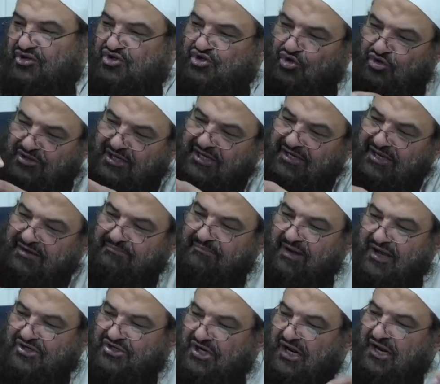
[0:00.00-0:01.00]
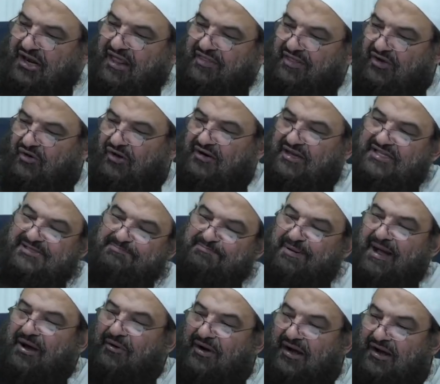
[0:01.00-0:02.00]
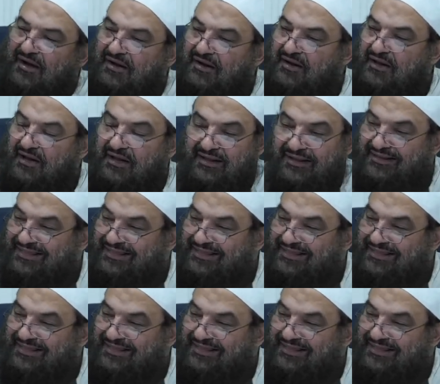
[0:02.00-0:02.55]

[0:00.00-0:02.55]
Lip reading: The Jordanian, mashallah, they got this power.